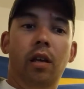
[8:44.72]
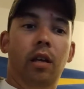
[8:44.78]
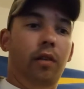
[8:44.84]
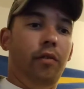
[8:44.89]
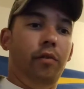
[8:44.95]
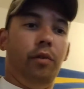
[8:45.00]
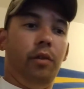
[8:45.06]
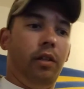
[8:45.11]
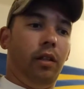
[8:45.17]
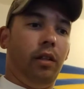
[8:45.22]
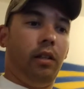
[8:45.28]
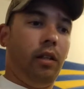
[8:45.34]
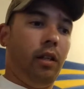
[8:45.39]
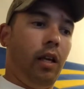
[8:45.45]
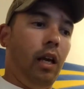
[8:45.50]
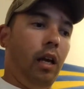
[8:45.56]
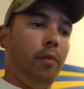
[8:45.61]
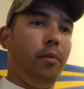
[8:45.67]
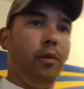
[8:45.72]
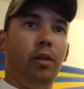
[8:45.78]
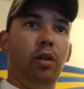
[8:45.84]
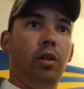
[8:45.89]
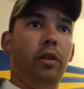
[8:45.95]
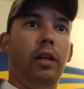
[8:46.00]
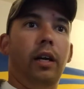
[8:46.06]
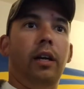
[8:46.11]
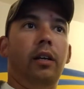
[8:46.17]
Even with like the camber and
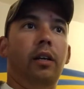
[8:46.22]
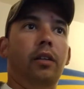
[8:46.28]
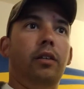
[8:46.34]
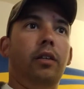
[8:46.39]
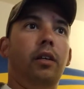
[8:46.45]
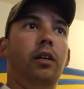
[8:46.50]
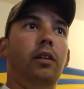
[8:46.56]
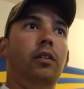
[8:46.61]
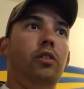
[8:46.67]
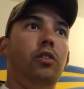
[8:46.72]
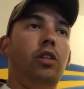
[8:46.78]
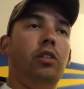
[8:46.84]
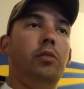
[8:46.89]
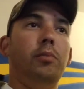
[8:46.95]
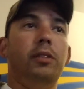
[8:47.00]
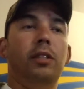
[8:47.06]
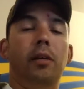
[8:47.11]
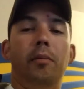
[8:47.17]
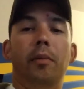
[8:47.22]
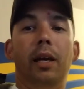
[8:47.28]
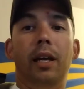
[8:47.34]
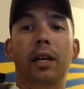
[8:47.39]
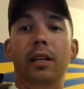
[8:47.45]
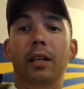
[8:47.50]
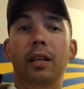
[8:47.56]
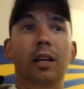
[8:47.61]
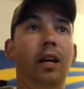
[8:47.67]
all that on there and the adjustments they
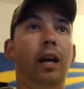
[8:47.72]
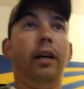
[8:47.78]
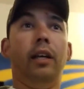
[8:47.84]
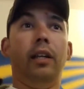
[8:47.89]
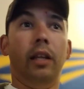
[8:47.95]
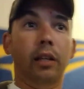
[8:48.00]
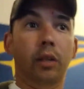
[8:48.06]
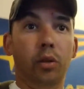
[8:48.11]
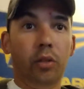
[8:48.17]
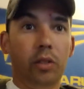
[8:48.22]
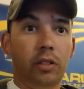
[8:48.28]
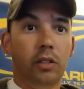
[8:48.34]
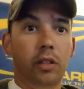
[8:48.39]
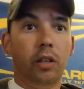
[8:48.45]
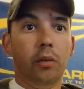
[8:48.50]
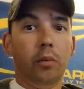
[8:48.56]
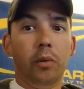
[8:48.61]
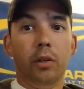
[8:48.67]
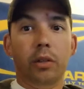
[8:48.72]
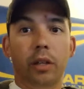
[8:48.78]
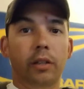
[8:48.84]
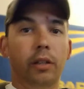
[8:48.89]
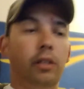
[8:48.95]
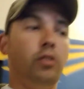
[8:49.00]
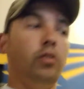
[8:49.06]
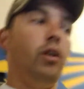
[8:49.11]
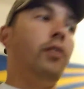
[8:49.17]
made, I could let go of the steering wheel and
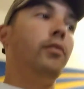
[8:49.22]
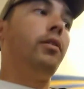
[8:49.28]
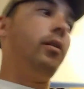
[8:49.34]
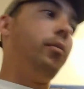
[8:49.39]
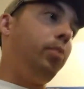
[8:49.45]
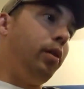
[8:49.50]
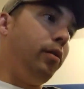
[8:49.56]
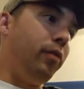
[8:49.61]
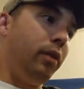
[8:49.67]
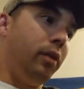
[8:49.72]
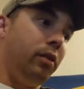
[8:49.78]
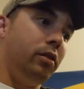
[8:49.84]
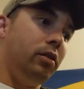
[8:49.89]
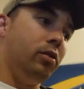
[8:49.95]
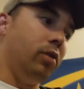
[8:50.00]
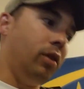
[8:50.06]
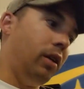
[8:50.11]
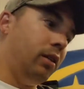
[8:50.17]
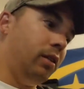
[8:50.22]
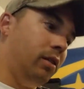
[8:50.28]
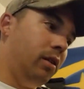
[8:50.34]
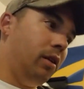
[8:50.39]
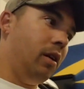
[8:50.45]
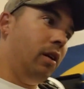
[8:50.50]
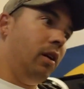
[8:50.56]
that thing drives like perfectly straight.